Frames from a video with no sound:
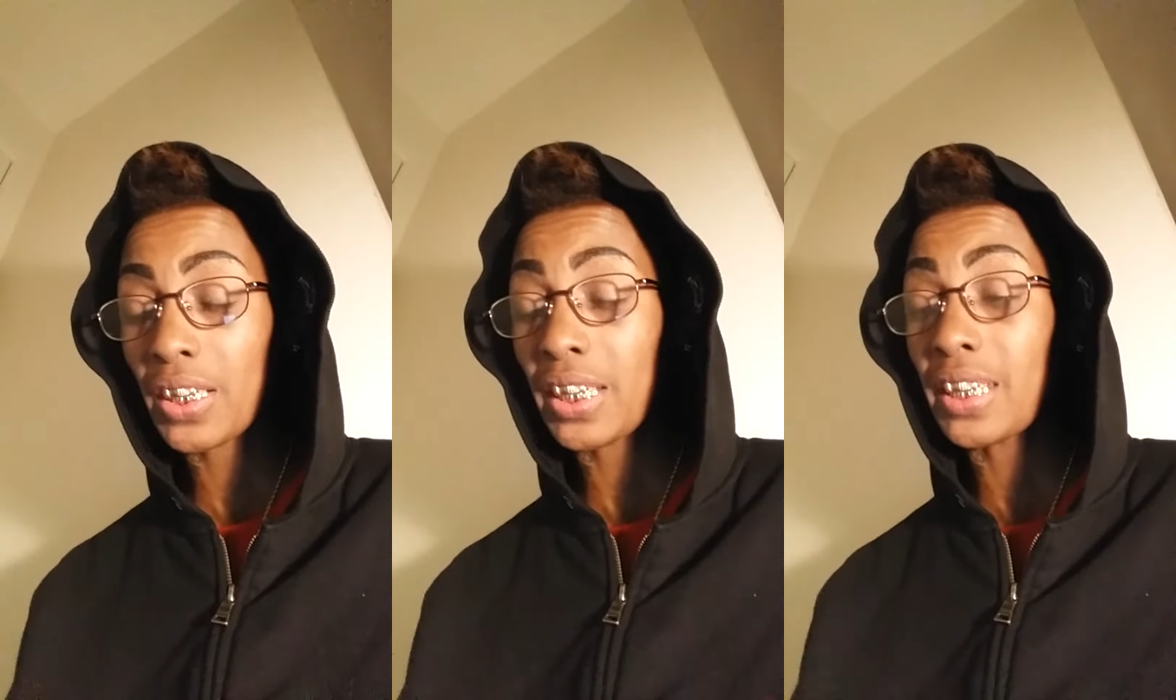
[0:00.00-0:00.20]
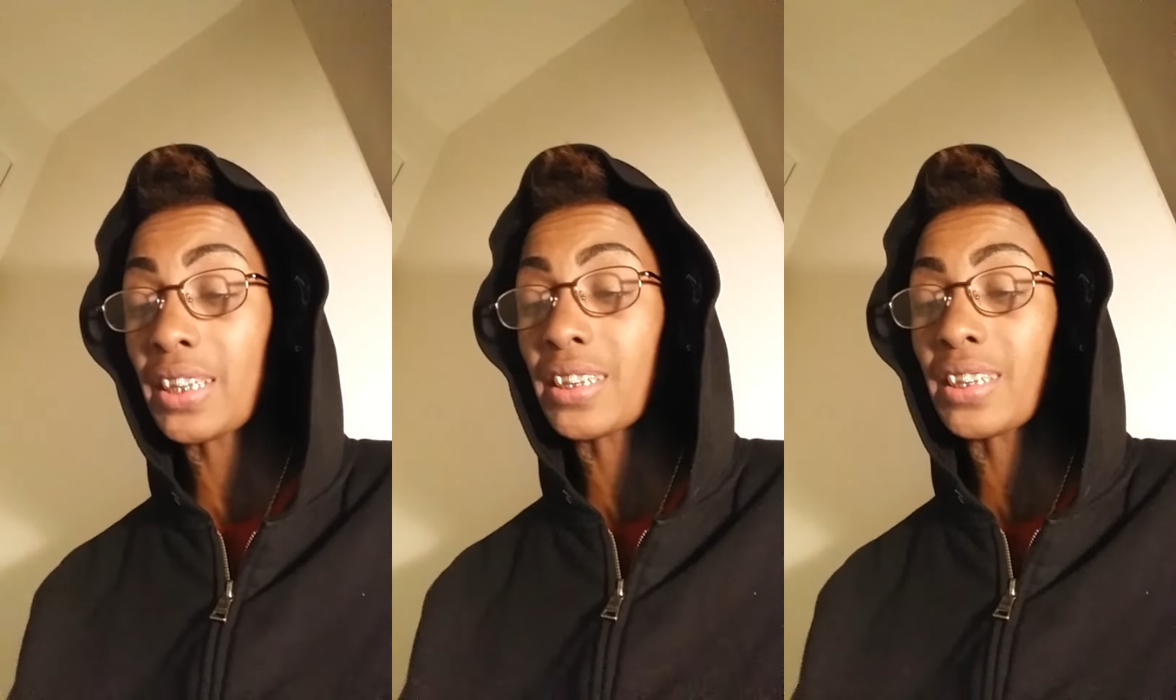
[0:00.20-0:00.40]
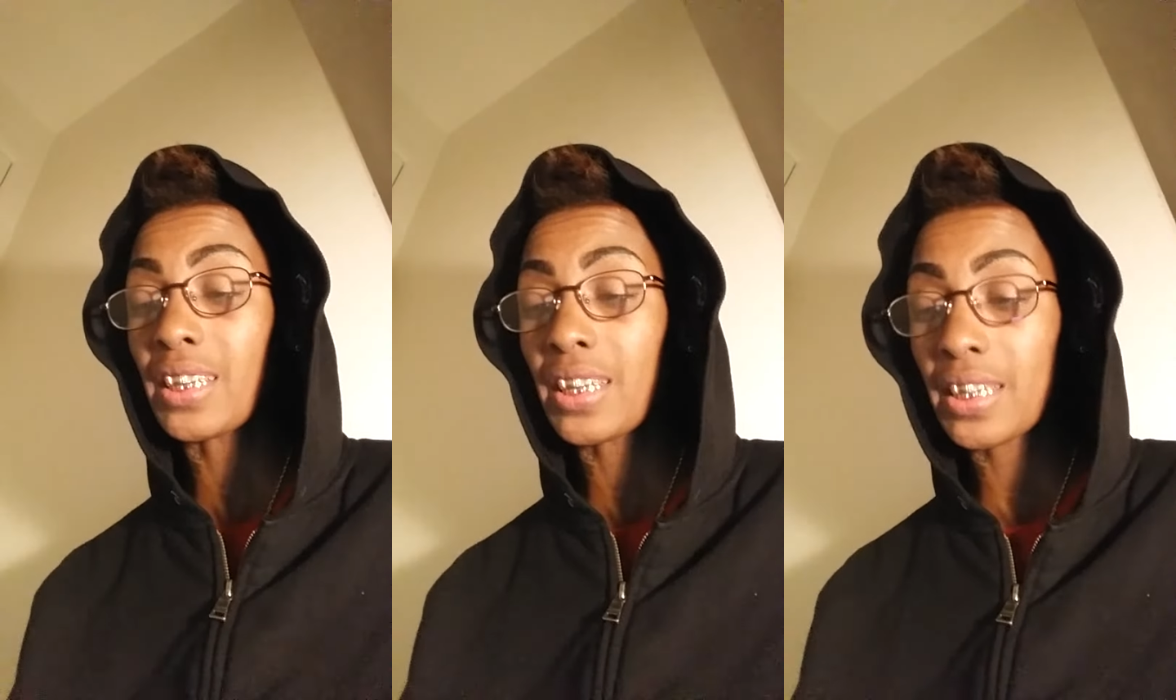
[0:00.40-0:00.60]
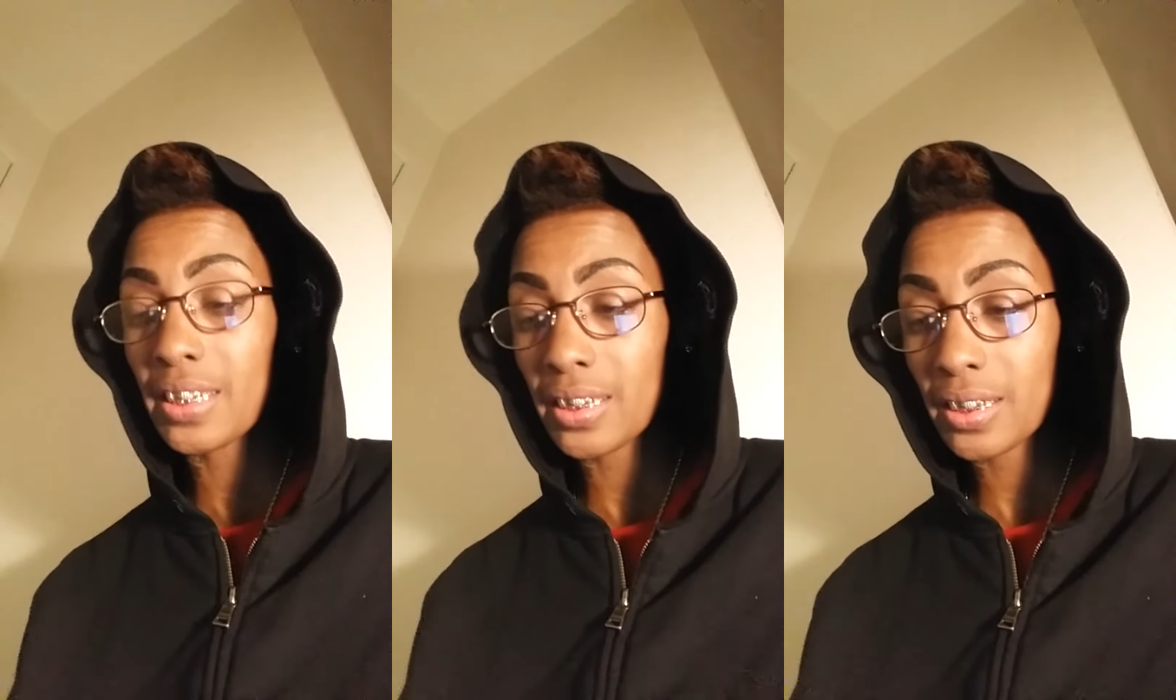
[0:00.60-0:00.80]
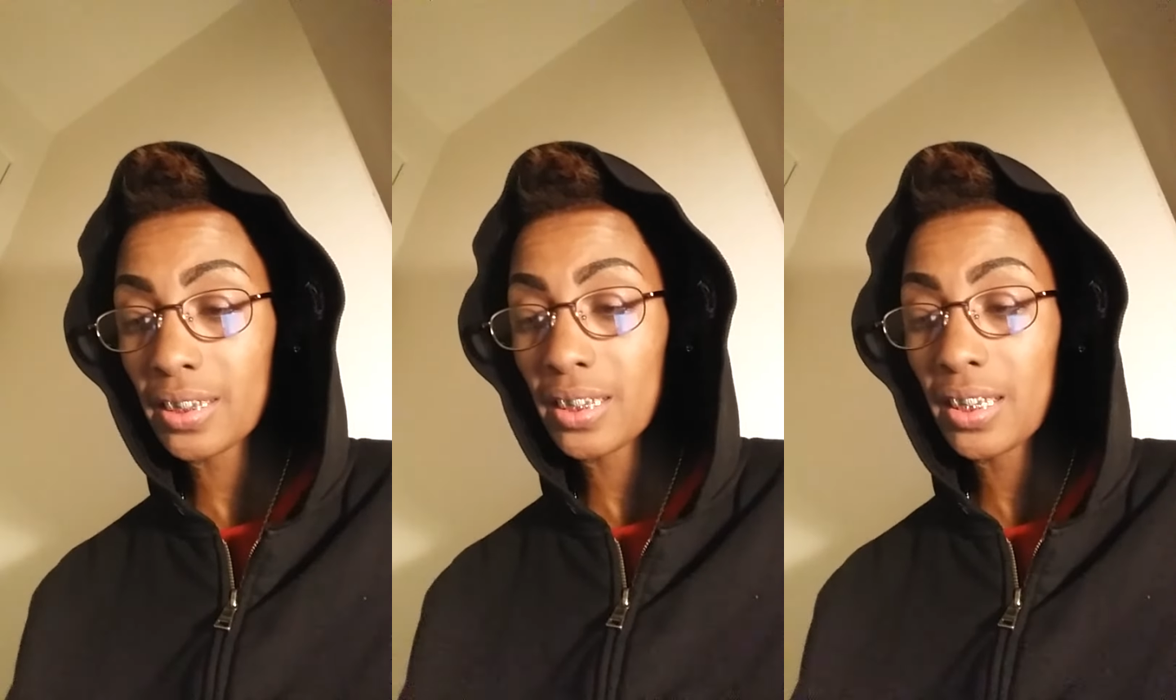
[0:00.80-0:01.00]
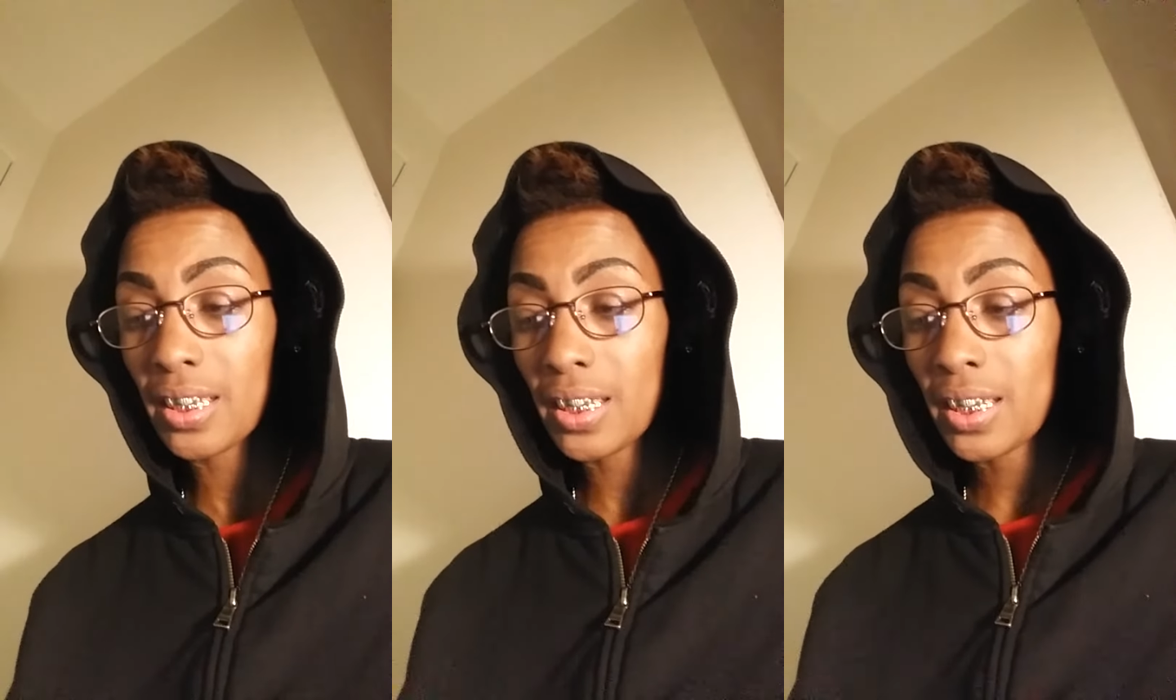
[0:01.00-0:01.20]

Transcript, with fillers: it exists,